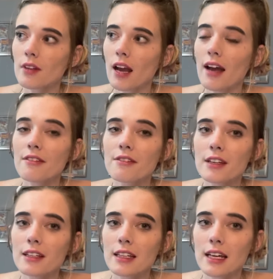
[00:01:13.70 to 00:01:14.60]
I
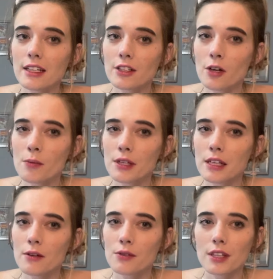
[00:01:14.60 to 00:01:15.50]
feel like
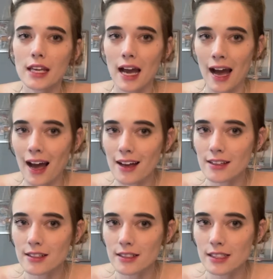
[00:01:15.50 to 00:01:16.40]
nobody really
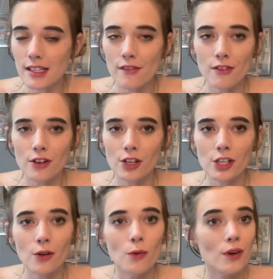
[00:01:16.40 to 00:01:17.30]
has except for,
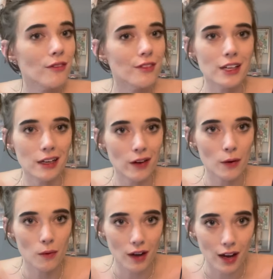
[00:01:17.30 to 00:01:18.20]
you know, one video I
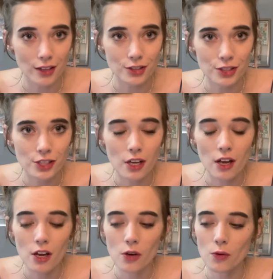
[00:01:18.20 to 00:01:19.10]
watched,
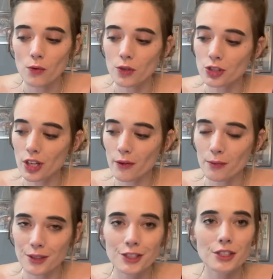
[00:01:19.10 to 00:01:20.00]
which I will
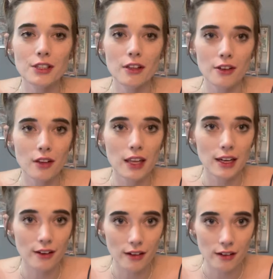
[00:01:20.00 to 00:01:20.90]
mention a little
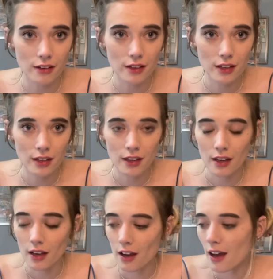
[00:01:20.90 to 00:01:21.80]
later.
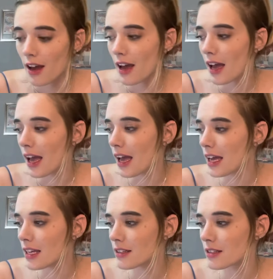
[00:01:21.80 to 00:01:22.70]

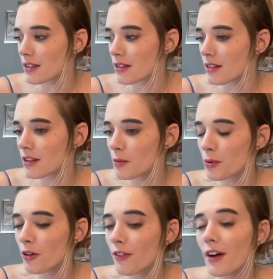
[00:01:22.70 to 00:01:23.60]
And the
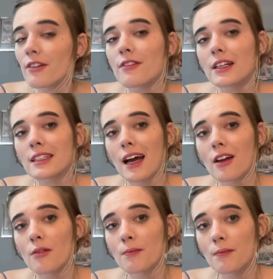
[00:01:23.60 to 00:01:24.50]
profound effect it had
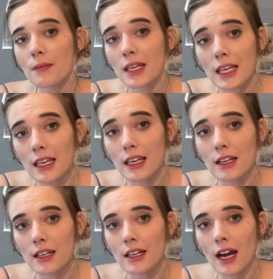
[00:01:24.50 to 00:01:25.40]
on
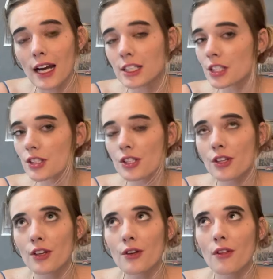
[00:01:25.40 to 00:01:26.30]
me, I just
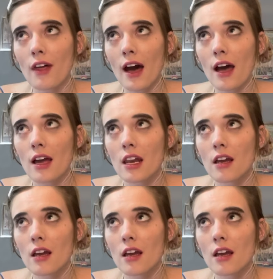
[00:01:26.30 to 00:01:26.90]
knew that